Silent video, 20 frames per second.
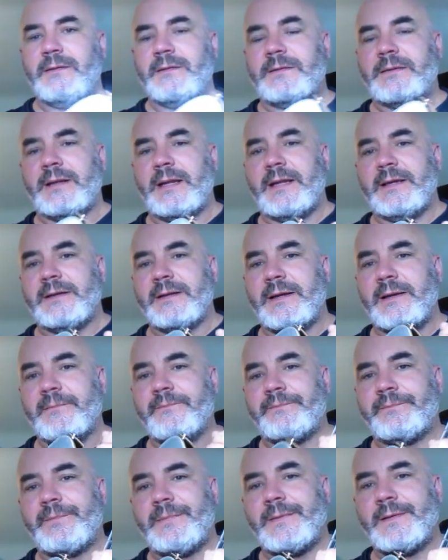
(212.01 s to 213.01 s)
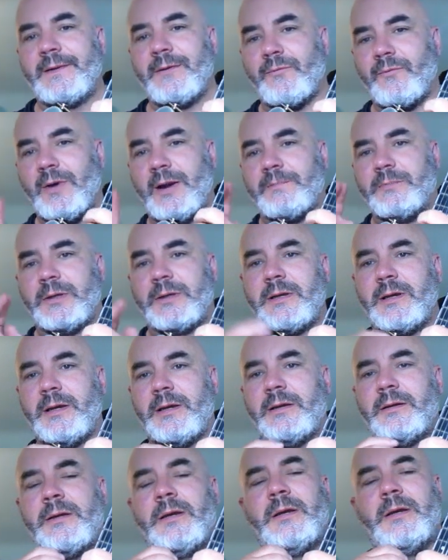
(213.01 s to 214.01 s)
a
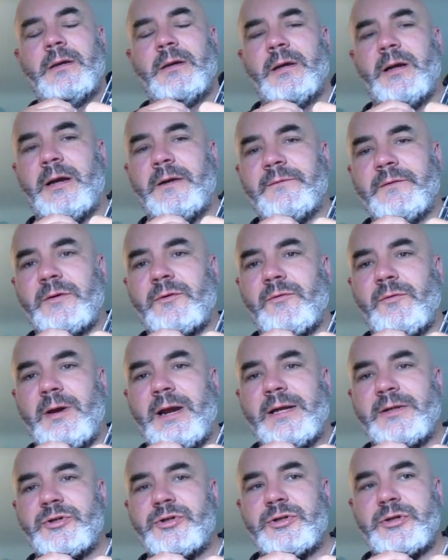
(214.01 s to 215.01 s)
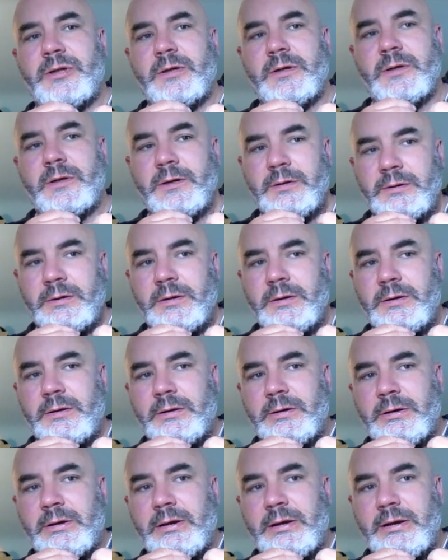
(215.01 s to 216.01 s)
replica of a Gretsch
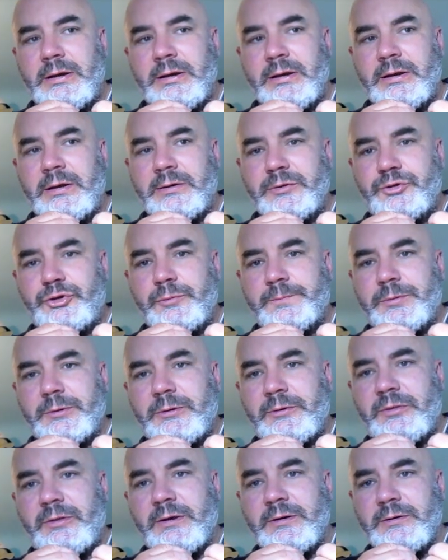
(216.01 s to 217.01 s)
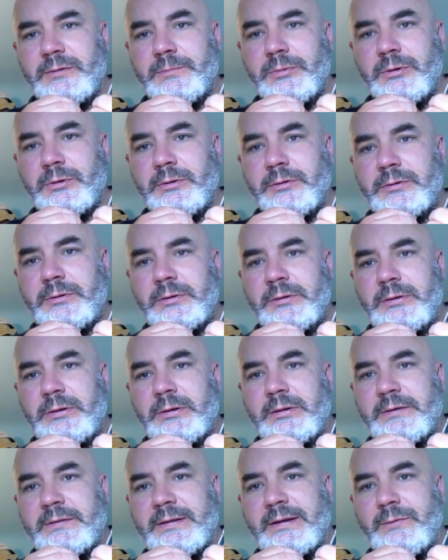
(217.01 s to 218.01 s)
Jupiter Thunderbird
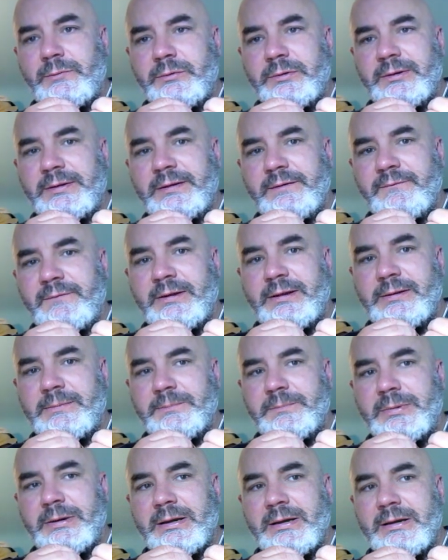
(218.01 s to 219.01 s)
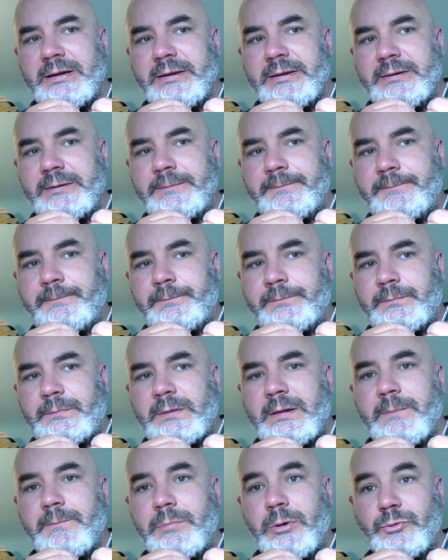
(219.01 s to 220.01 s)
that was developed by
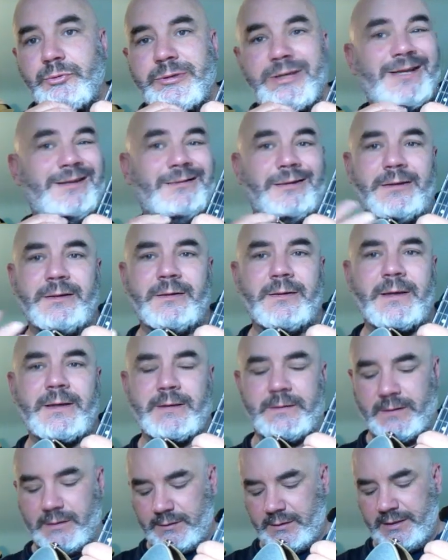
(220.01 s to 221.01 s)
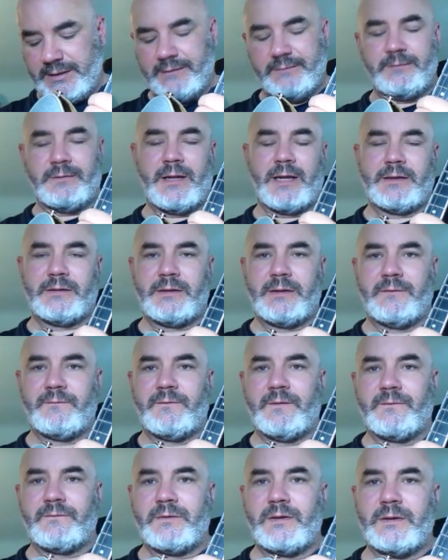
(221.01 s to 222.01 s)
Bo Diddley, like in the late
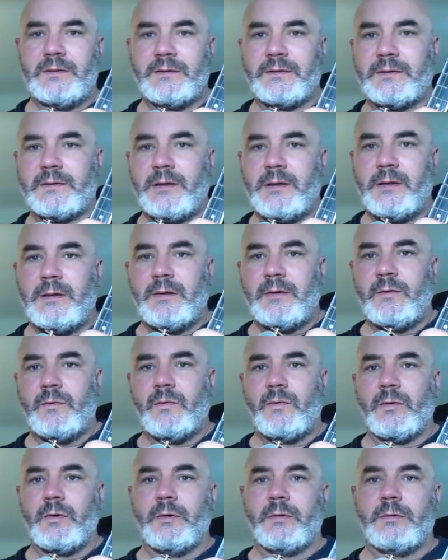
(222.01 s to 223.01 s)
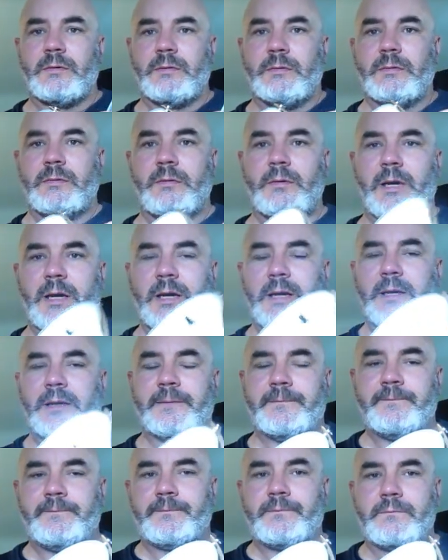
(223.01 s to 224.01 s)
1950s, or I
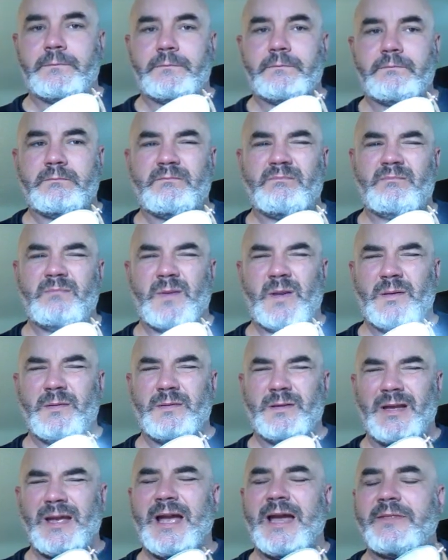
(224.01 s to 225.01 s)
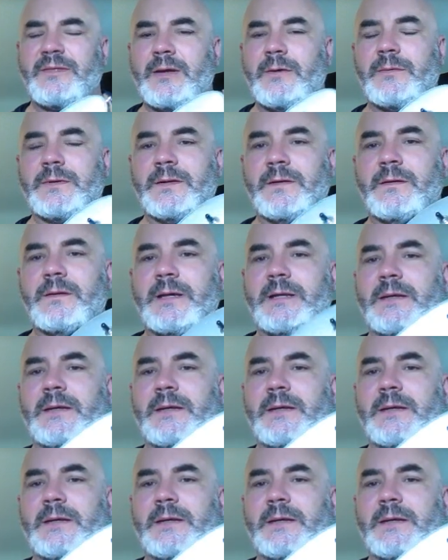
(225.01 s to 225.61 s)
think it was in the late